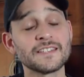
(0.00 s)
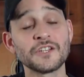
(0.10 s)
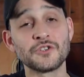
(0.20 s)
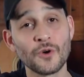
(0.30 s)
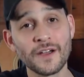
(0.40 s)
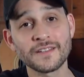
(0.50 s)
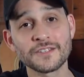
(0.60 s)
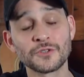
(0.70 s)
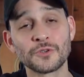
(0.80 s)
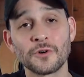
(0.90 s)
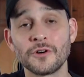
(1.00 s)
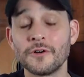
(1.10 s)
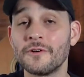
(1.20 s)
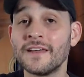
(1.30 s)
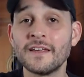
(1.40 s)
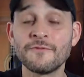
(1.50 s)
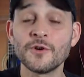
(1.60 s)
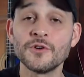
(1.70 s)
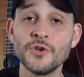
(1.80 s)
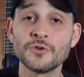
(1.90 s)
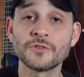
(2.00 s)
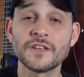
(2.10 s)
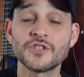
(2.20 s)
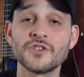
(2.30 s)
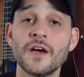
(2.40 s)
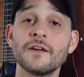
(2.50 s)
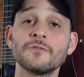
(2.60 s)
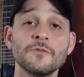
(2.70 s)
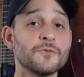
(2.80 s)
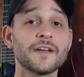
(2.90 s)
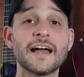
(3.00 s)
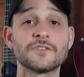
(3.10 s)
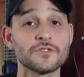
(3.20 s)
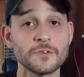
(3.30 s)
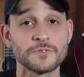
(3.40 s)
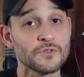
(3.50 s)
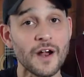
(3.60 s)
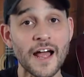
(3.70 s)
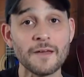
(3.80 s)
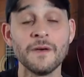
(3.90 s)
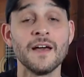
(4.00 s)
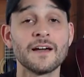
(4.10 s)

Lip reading: are enjoying this tutorial, and if you're new to this channel, don't forget to subscribe,